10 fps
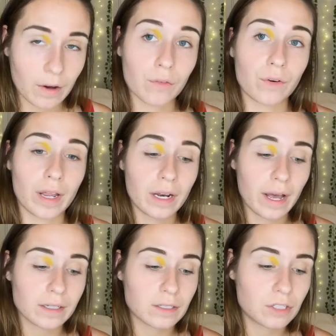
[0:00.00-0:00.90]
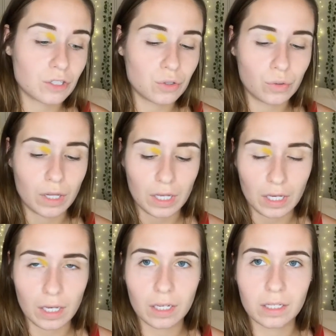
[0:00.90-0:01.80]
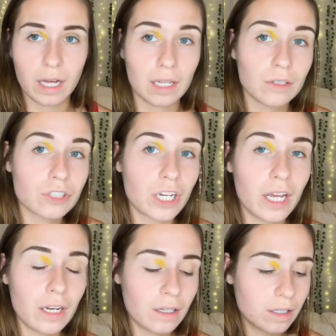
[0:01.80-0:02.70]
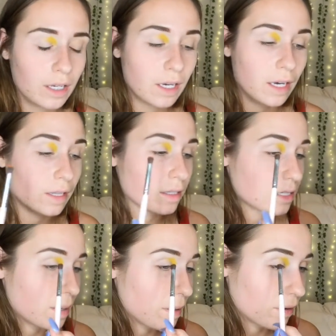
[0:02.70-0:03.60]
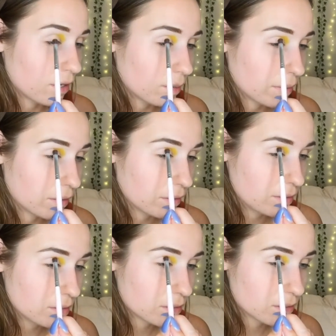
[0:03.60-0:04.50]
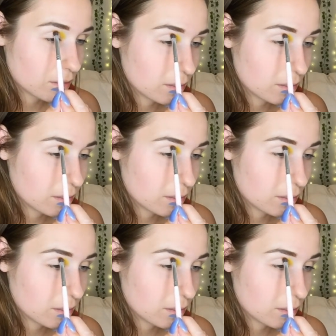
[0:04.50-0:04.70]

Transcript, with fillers: that right next to the yellow shade in the same area on my crease.